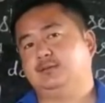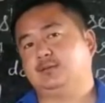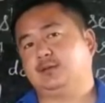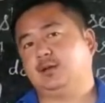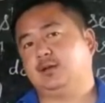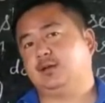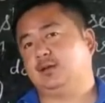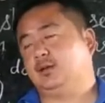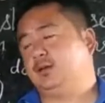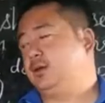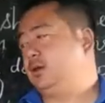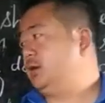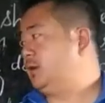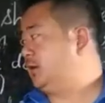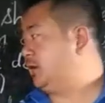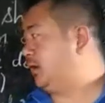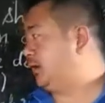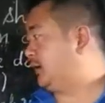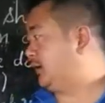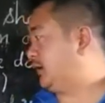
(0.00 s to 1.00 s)
okay.
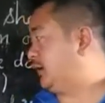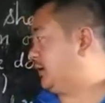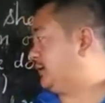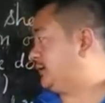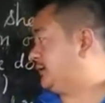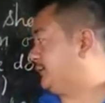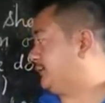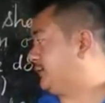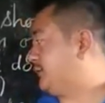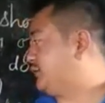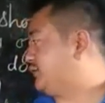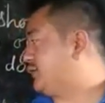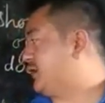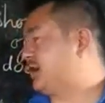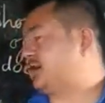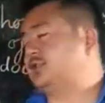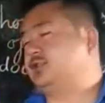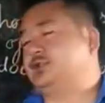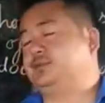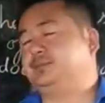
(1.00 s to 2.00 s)
In the case of
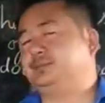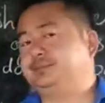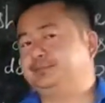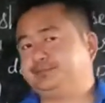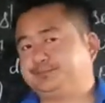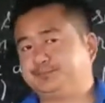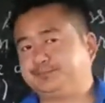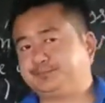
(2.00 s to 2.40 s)
contraction,